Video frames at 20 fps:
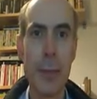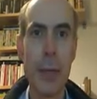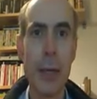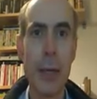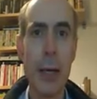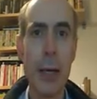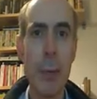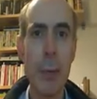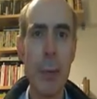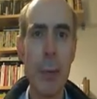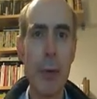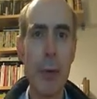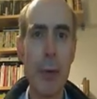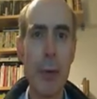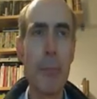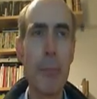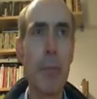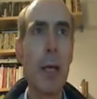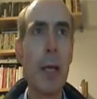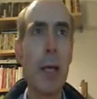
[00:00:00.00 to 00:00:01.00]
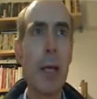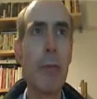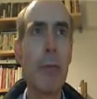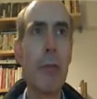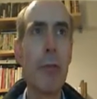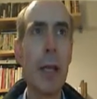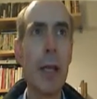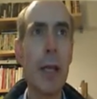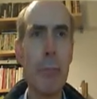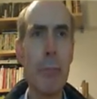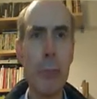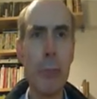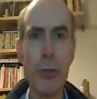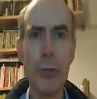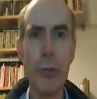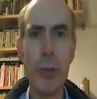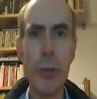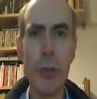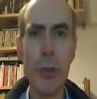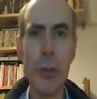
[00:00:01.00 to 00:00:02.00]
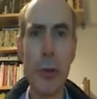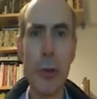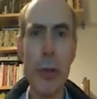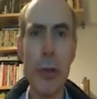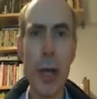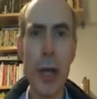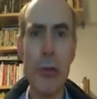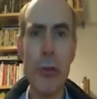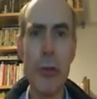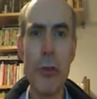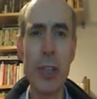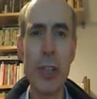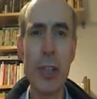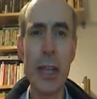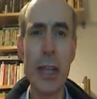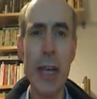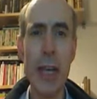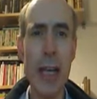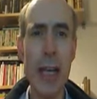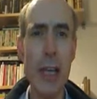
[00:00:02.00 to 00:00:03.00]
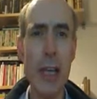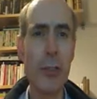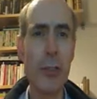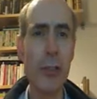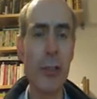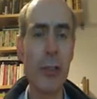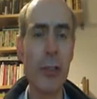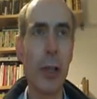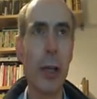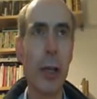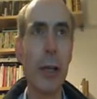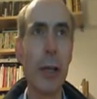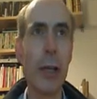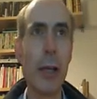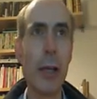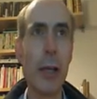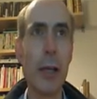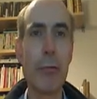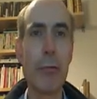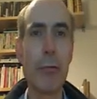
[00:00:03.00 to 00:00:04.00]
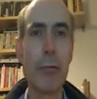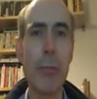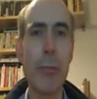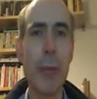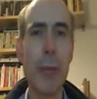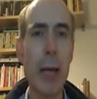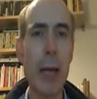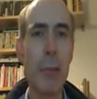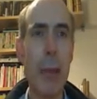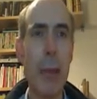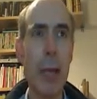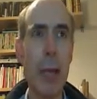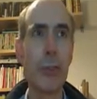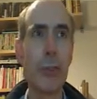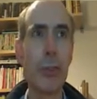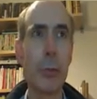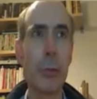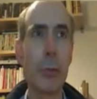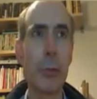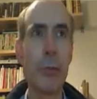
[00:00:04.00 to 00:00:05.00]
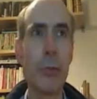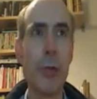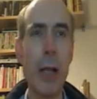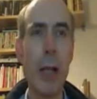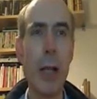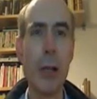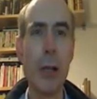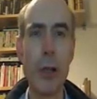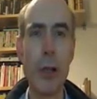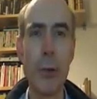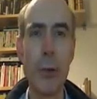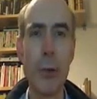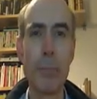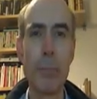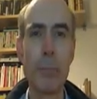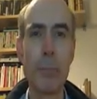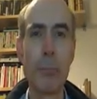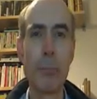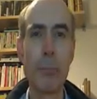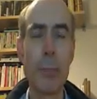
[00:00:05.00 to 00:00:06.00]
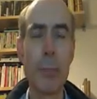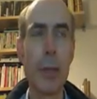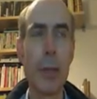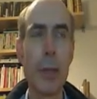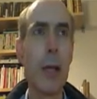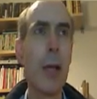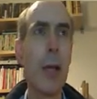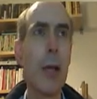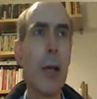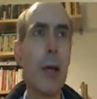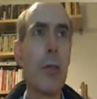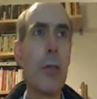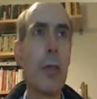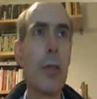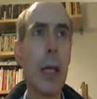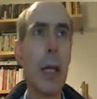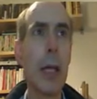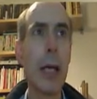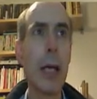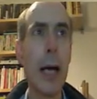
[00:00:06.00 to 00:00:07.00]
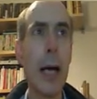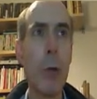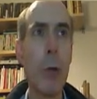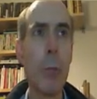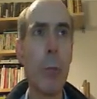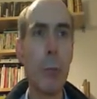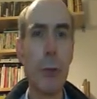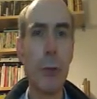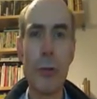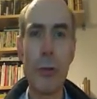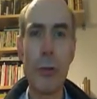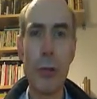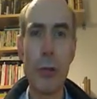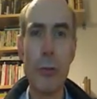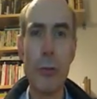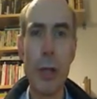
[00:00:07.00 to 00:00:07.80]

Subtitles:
However, if the input signal then decays slightly from that maximum value, the output of